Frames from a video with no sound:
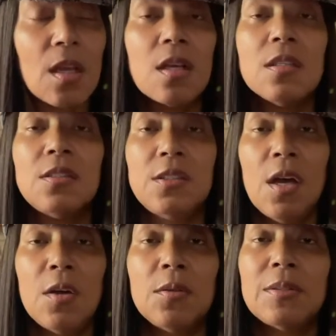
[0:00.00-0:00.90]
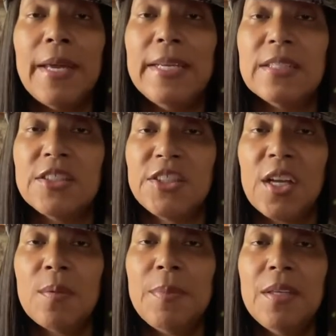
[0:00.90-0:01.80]
So, ladies and
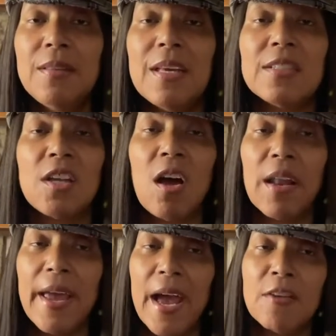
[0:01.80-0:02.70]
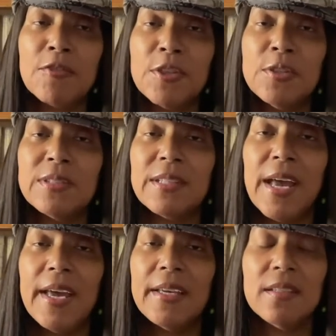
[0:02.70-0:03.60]
gentlemen, that's all I have for you
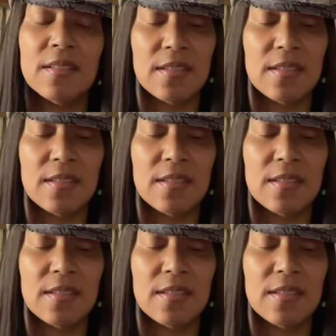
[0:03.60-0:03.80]
today.